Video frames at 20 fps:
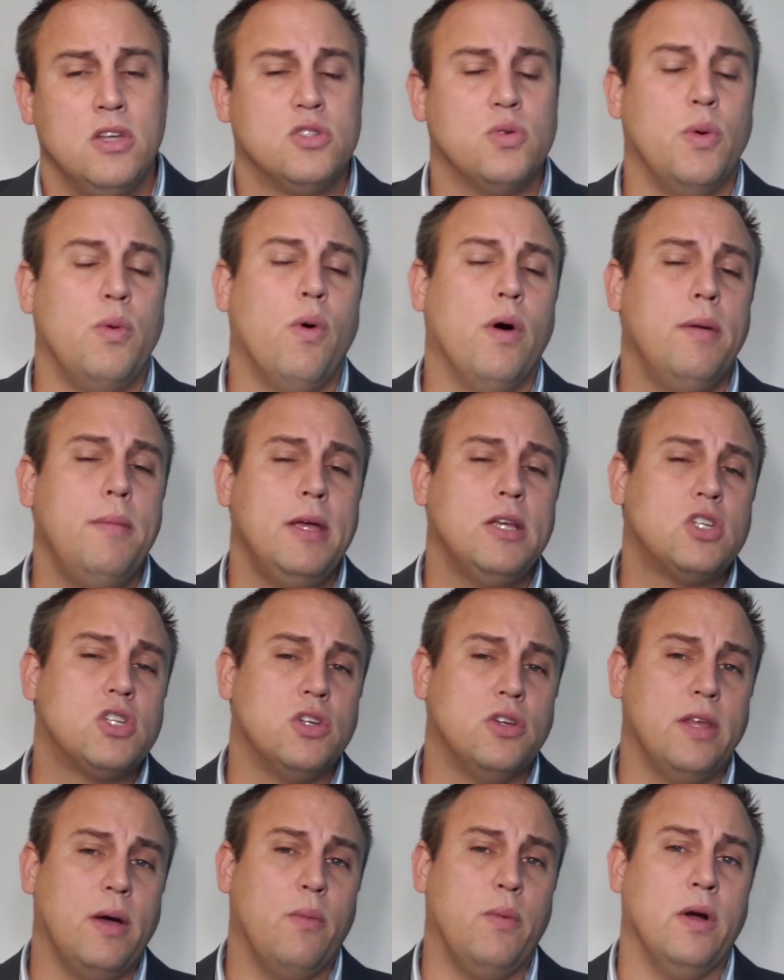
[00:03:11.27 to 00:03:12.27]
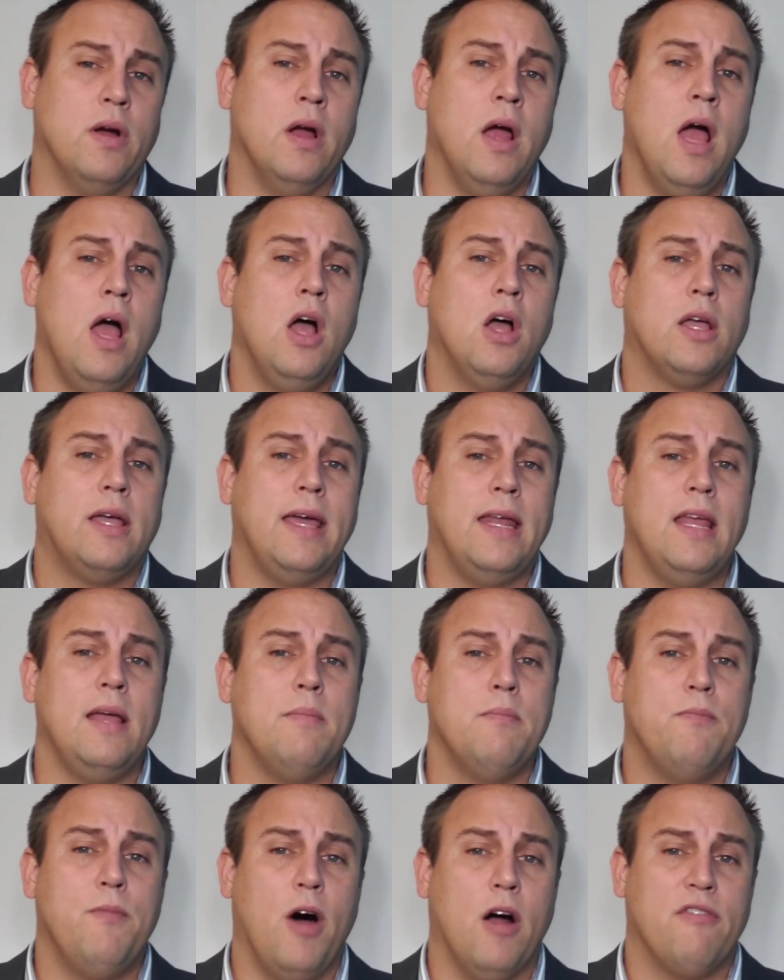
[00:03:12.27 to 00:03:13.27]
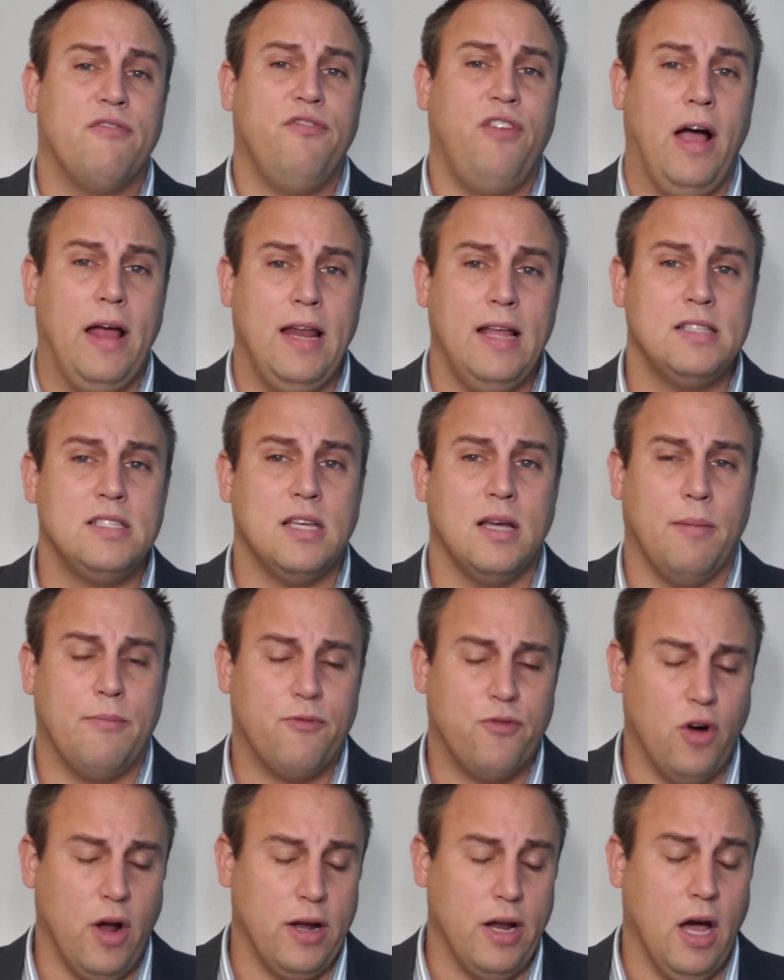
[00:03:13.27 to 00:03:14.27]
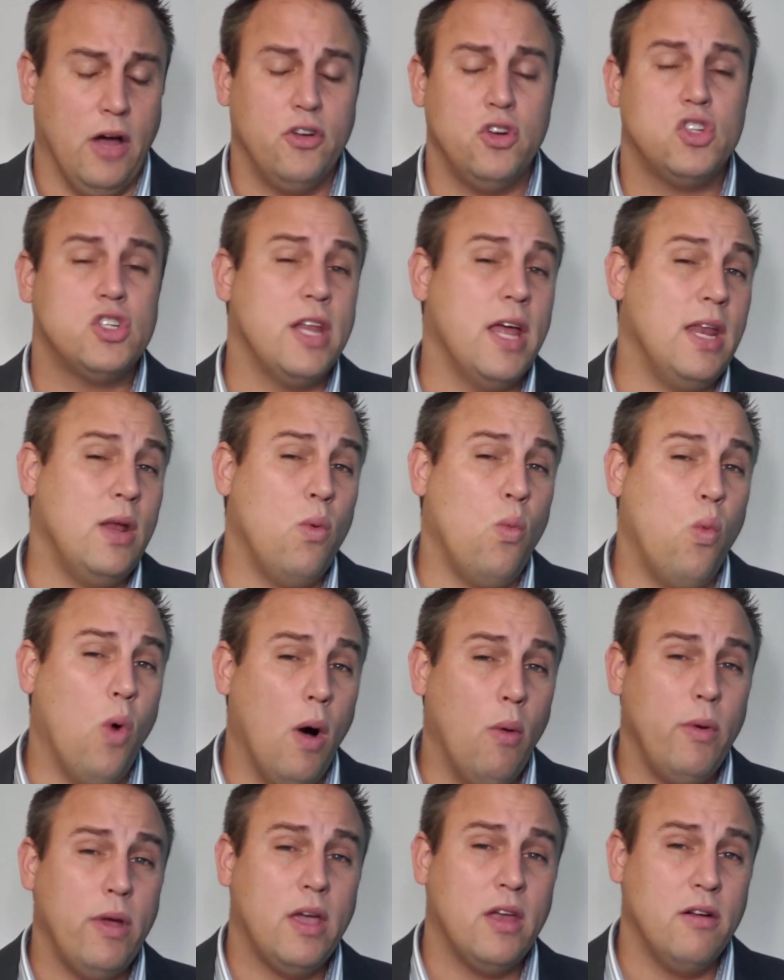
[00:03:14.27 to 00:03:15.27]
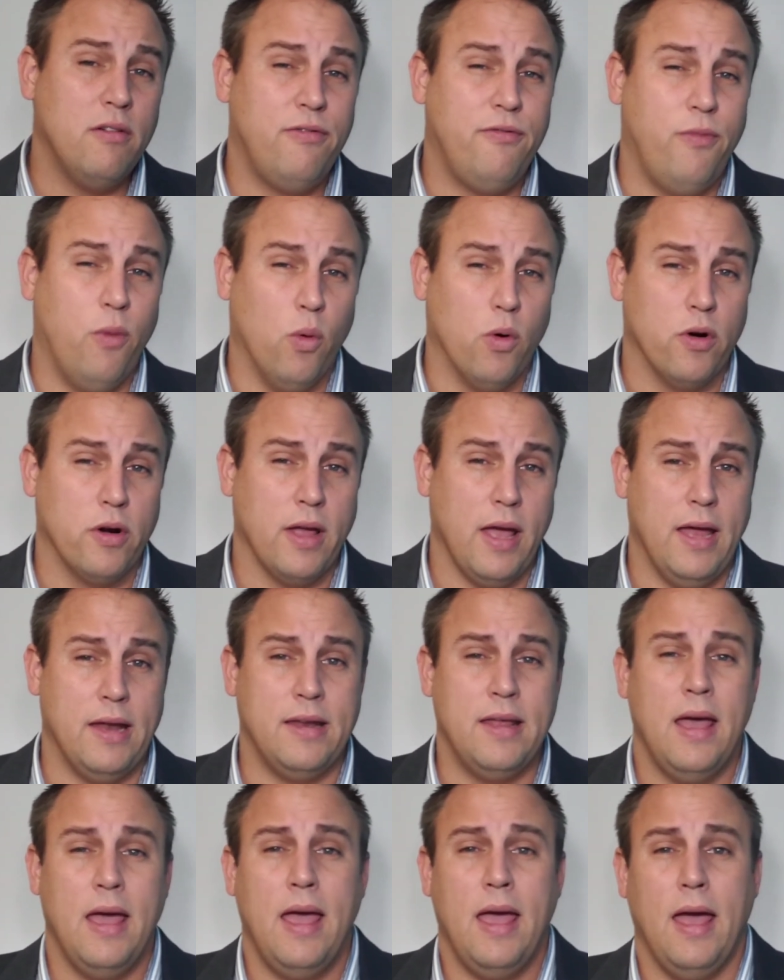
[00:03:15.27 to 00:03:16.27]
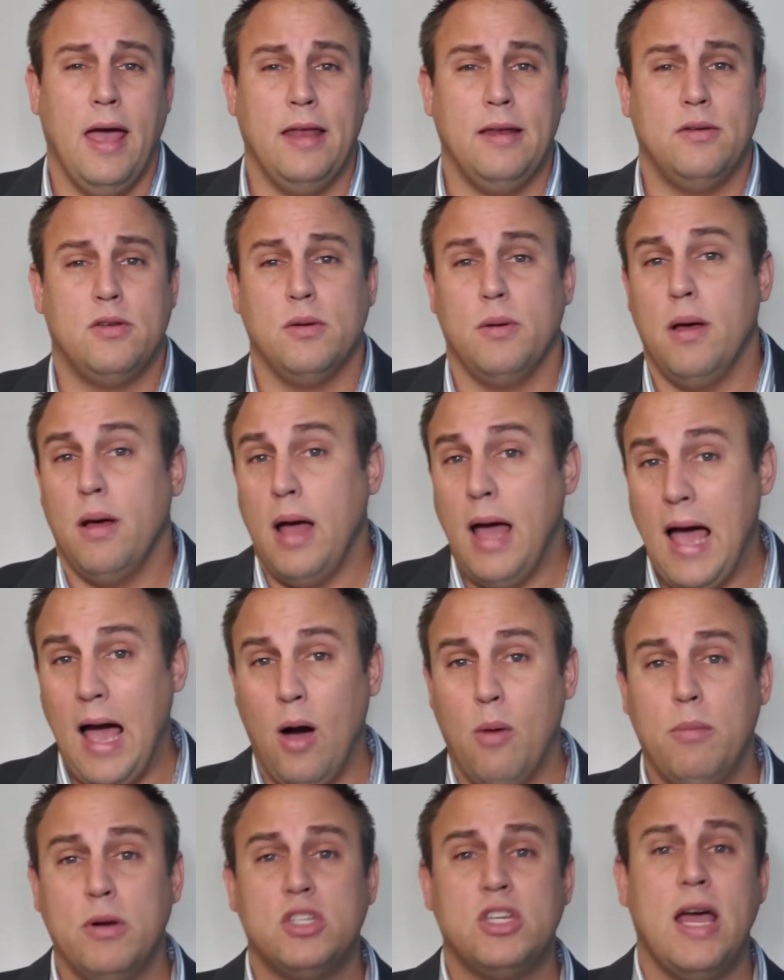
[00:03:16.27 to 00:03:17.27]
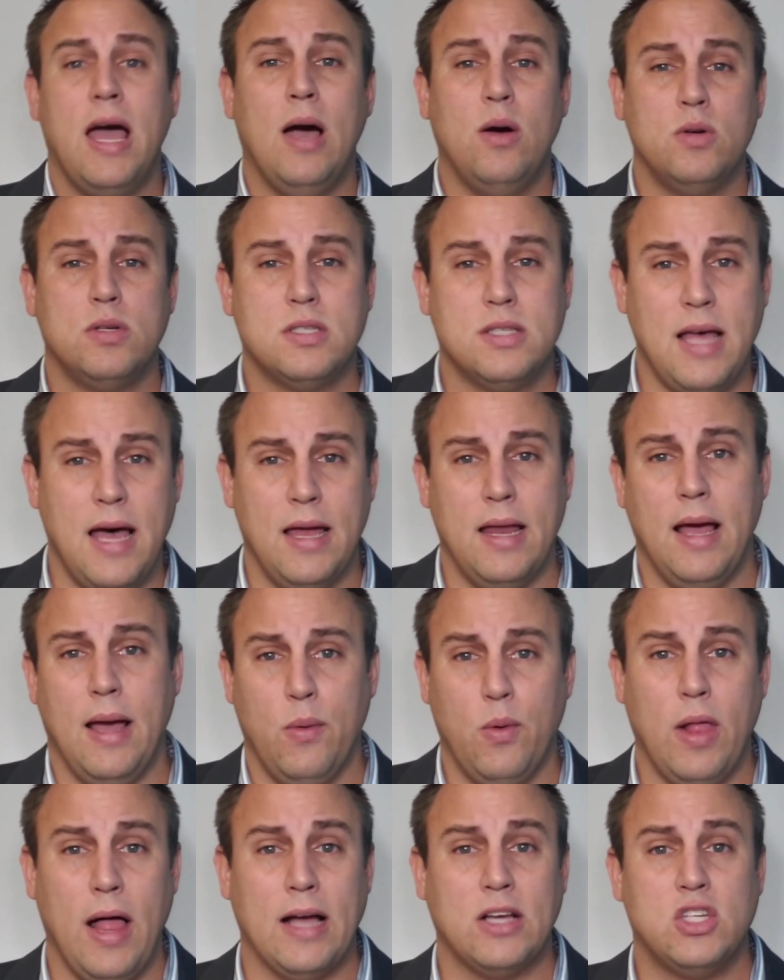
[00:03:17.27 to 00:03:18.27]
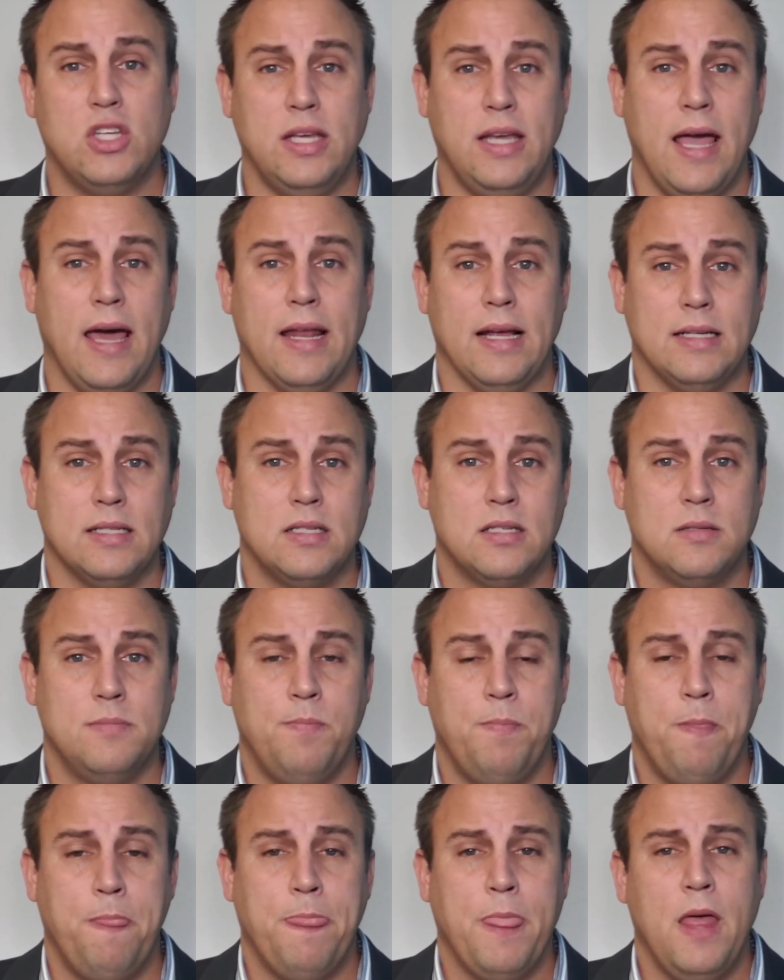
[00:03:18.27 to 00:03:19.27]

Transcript: So we want to make sure that we're getting our financing up front, understanding what we can afford and how much house that will actually get us.